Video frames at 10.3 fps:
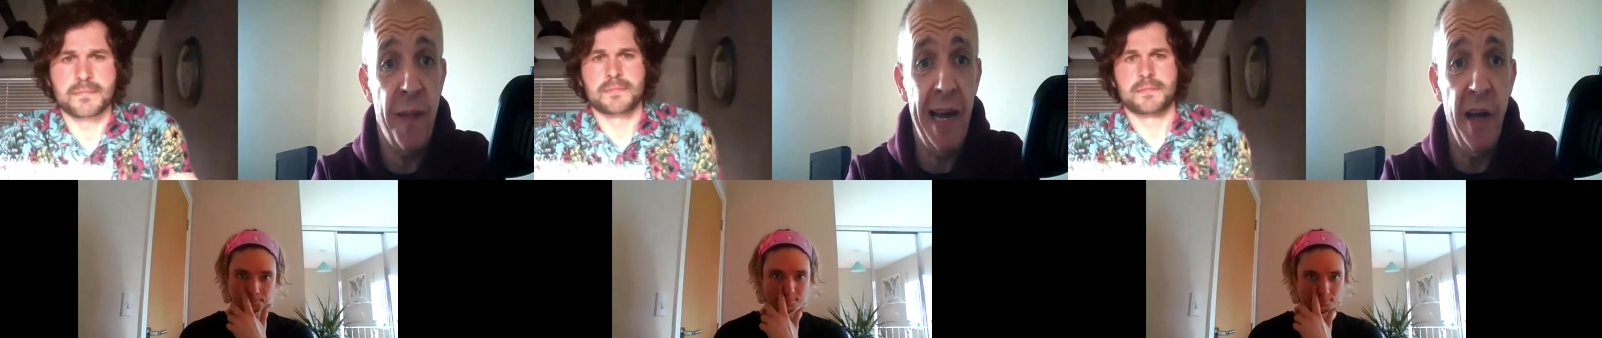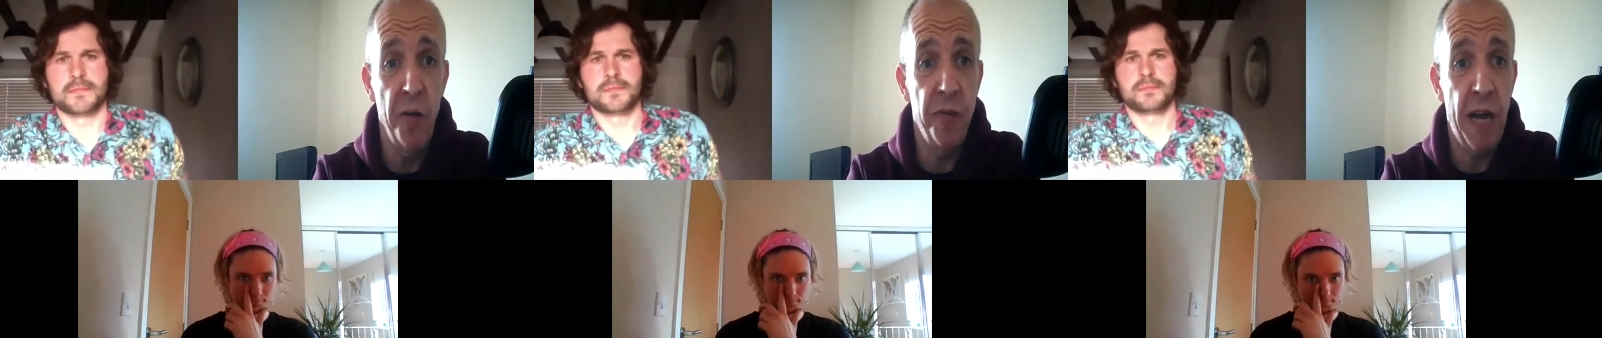
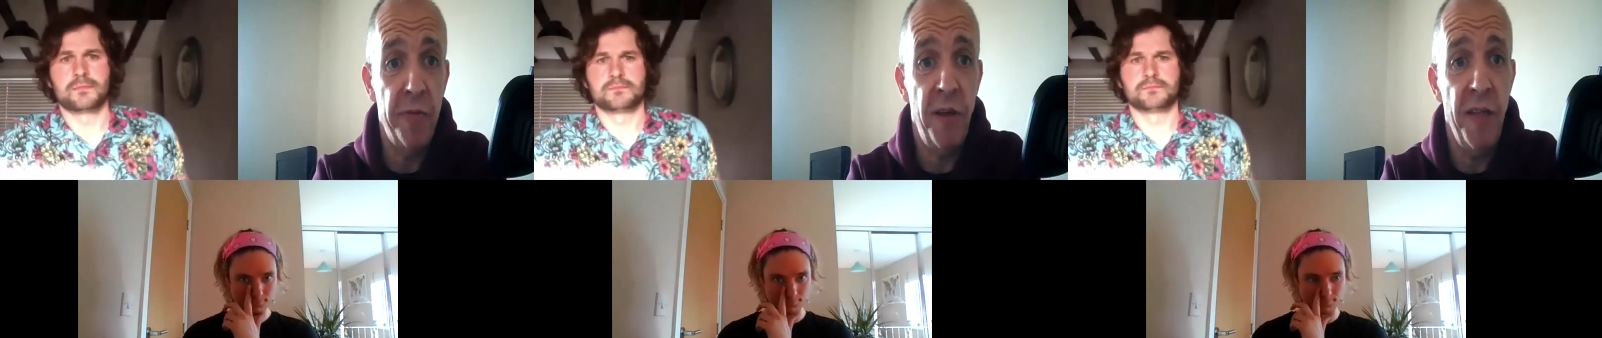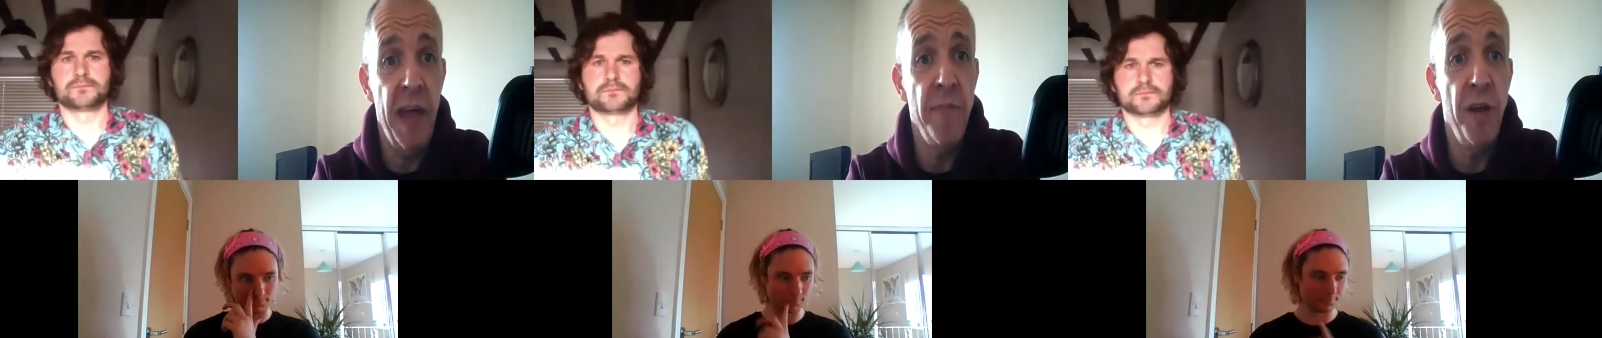Speaker 1: about lockdown
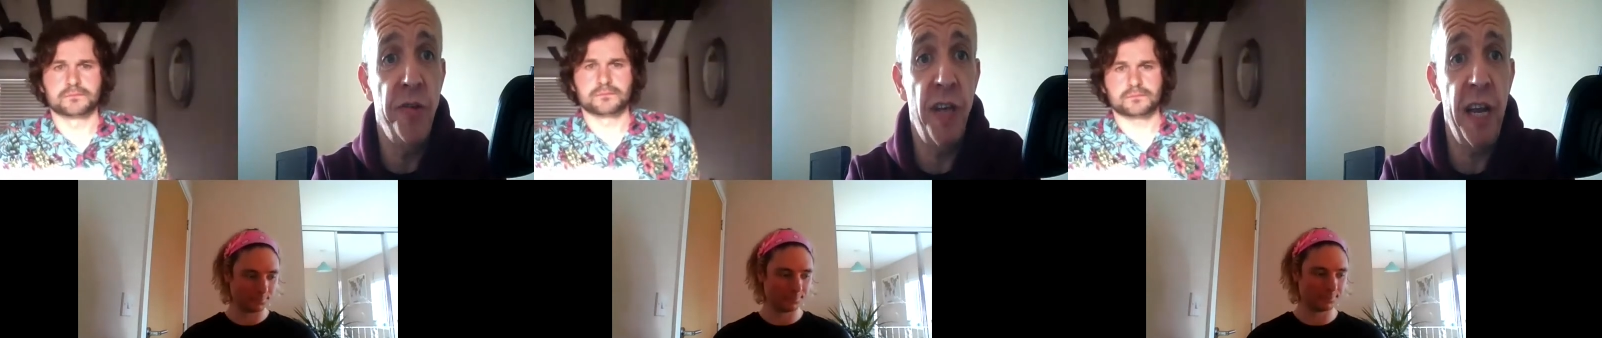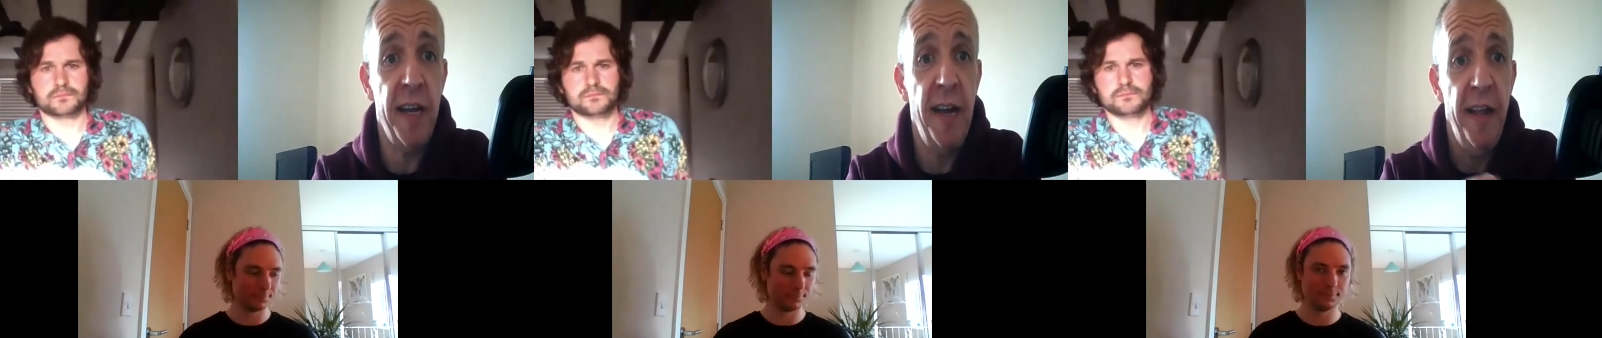and their
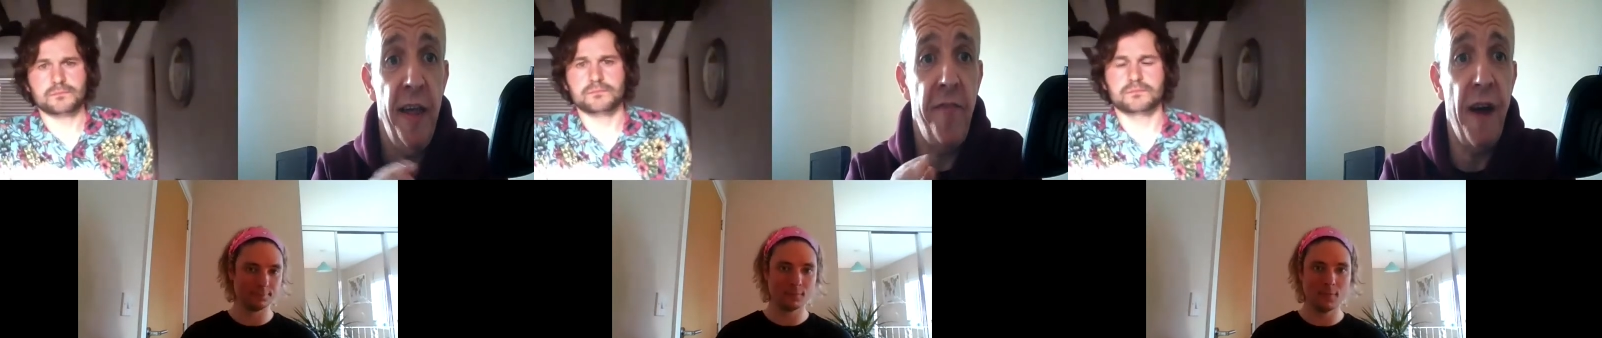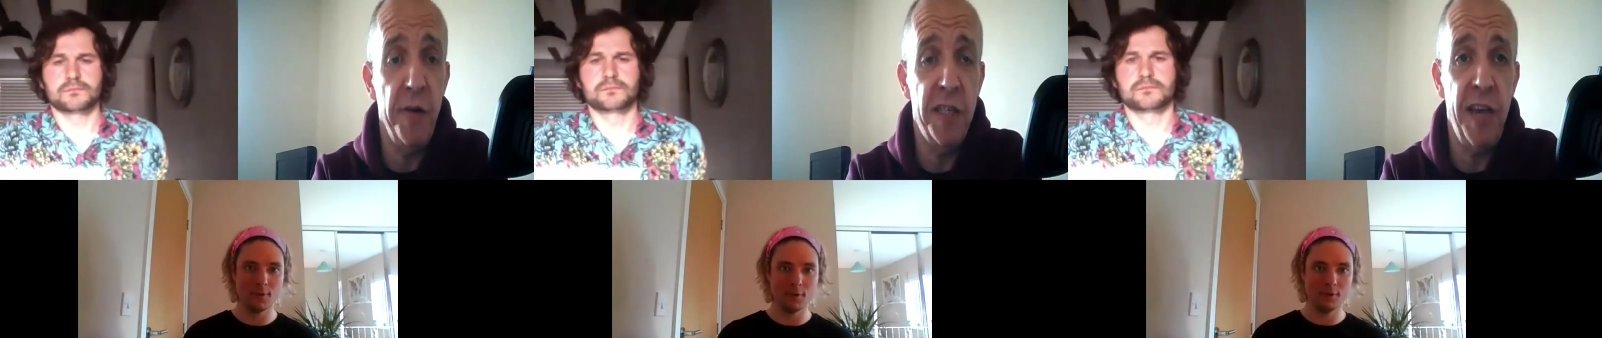music. They
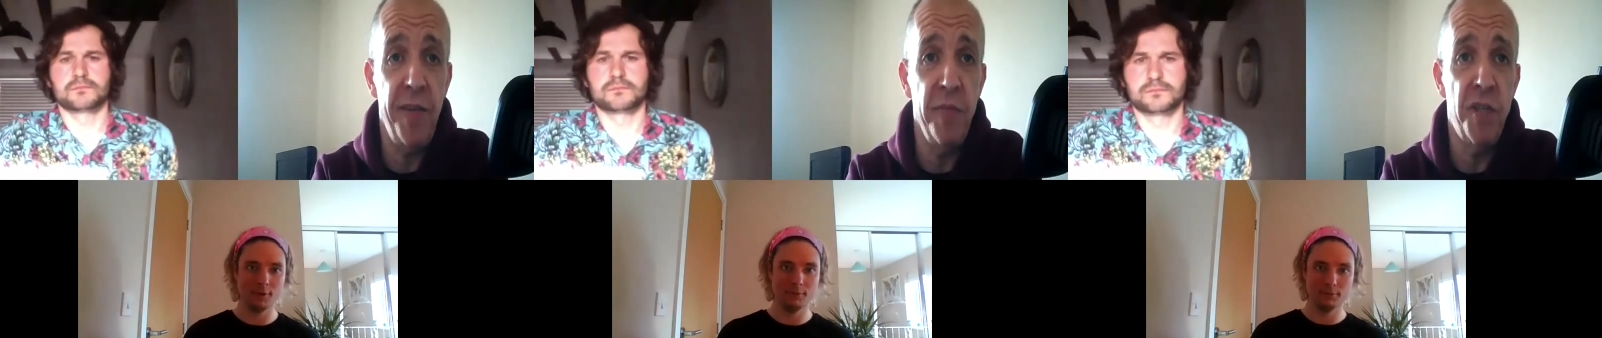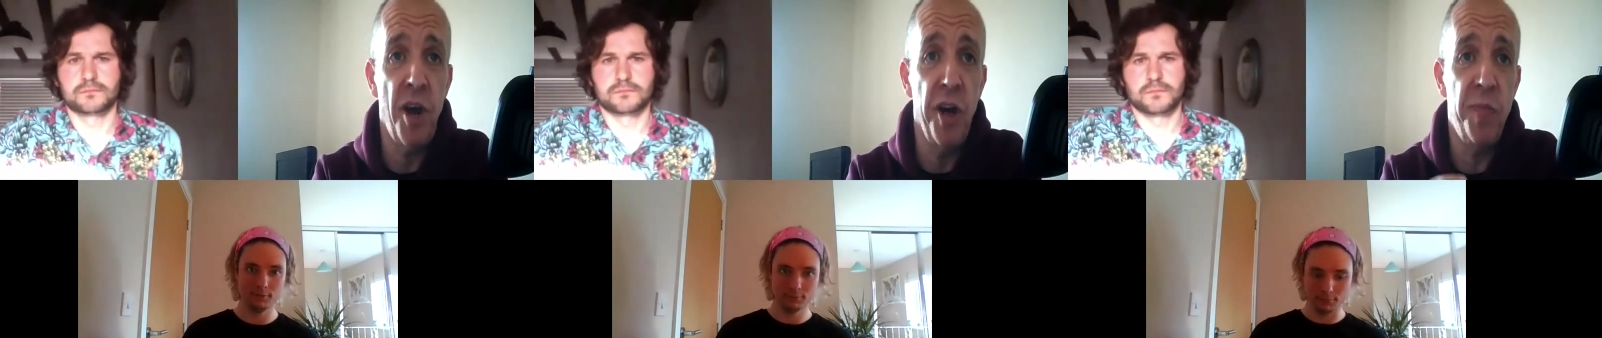felt it's given
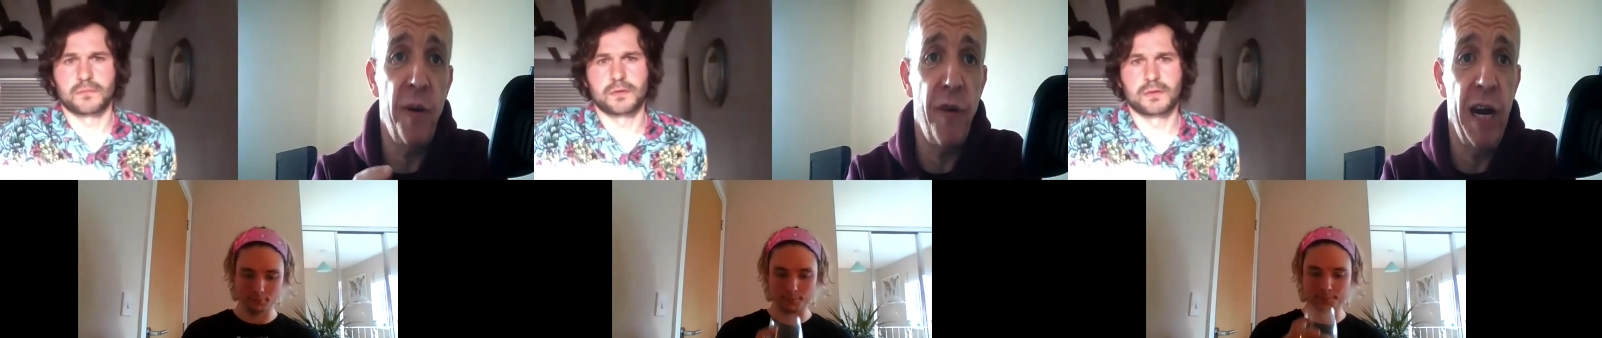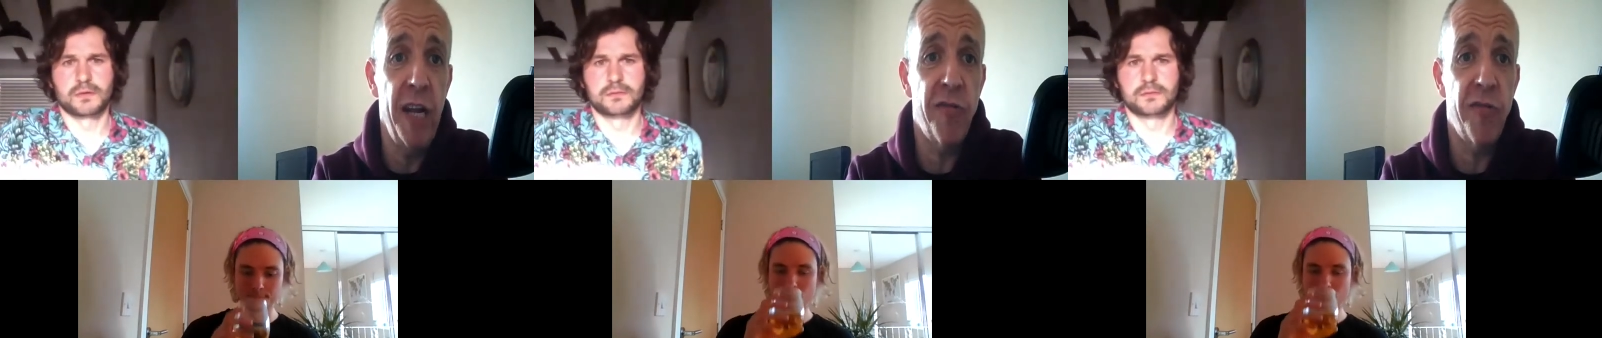them time to be really